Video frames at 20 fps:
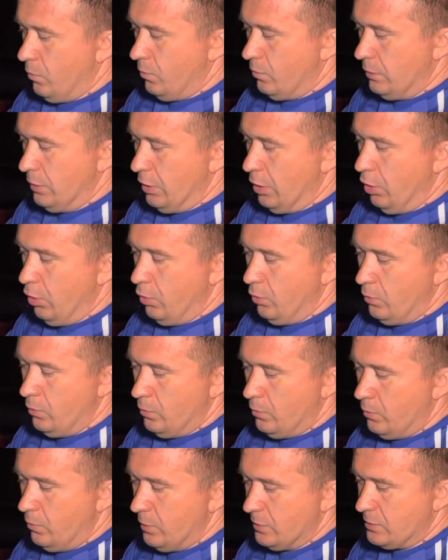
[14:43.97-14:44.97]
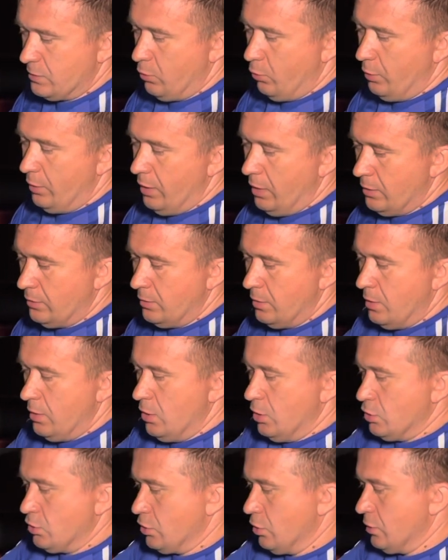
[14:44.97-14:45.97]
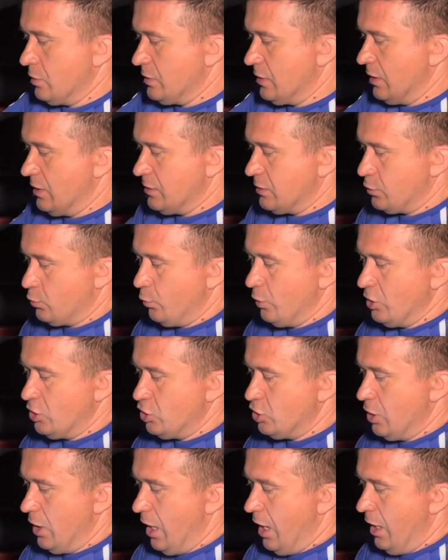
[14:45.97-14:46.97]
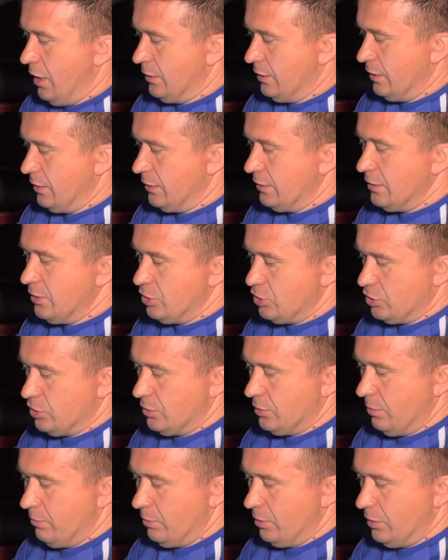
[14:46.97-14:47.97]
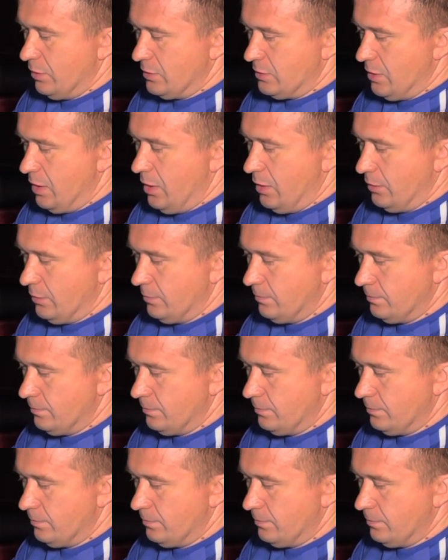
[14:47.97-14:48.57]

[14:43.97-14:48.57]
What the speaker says: You know what's going on. So it says switch on ignition. I mean, it's on.